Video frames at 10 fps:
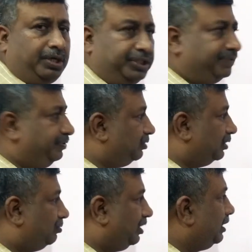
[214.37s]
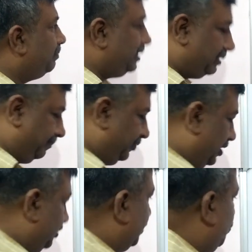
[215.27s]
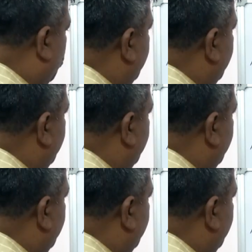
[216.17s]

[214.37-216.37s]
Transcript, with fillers: diffusion. So it means the two